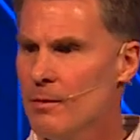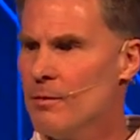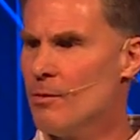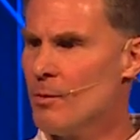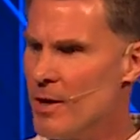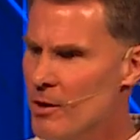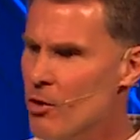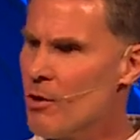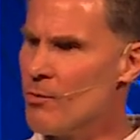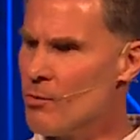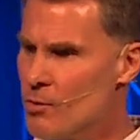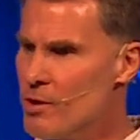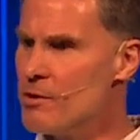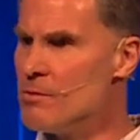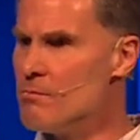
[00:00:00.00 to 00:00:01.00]

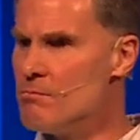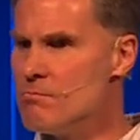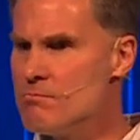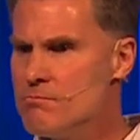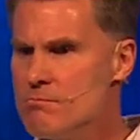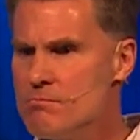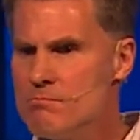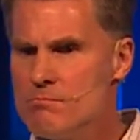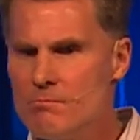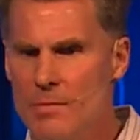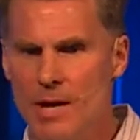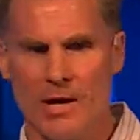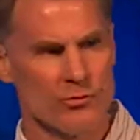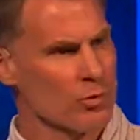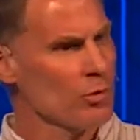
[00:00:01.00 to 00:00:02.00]
rhythm
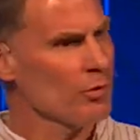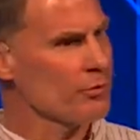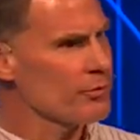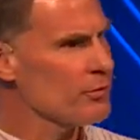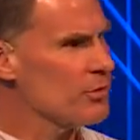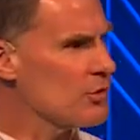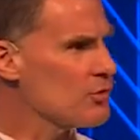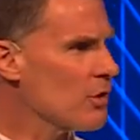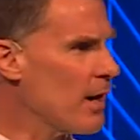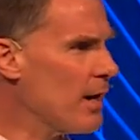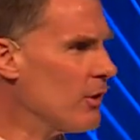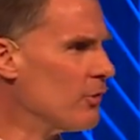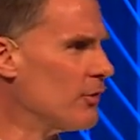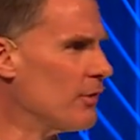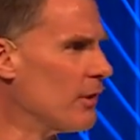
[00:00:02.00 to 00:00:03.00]
as we're going through the
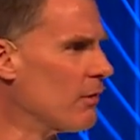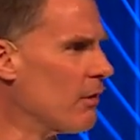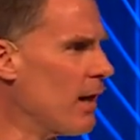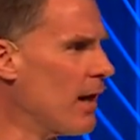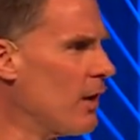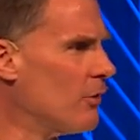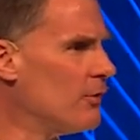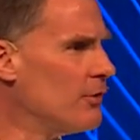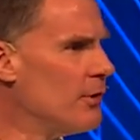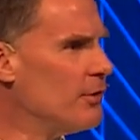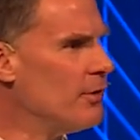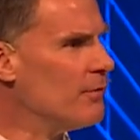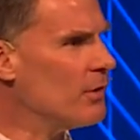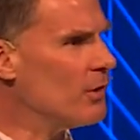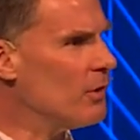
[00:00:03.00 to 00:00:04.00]
trials and the clouds and the
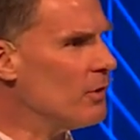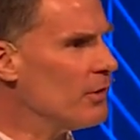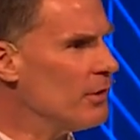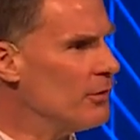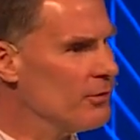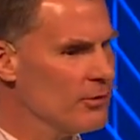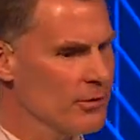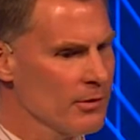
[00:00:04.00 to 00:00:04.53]
difficulties.